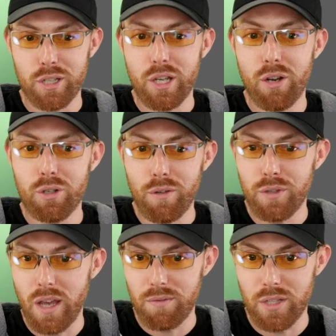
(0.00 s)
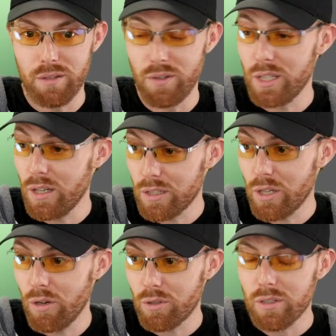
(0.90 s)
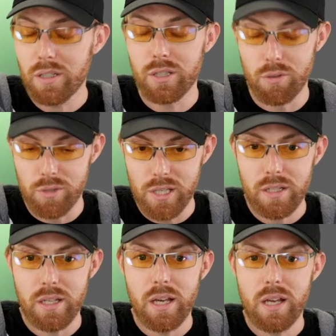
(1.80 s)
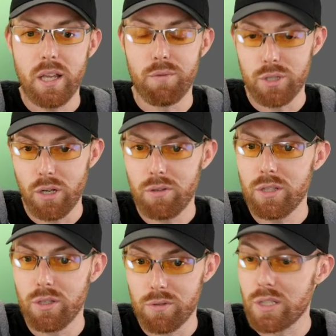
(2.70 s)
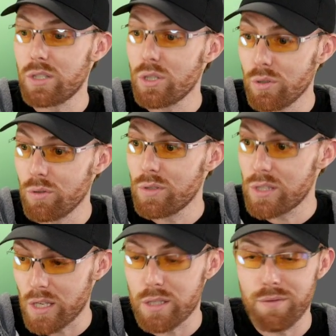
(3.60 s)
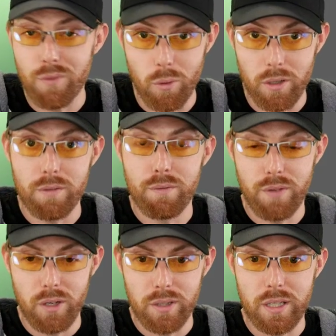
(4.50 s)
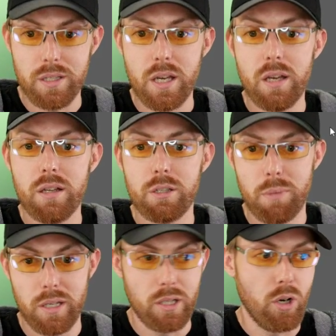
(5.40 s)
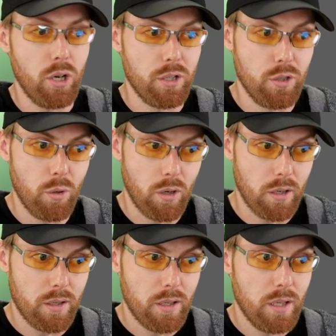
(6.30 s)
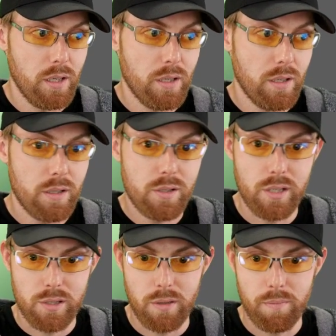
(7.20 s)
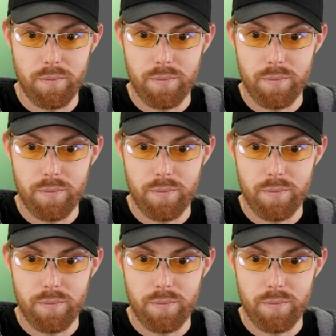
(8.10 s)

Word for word: encoder, if you have the NVIDIA encoder, use it. If you don't, use the 264 variant, depending on your system.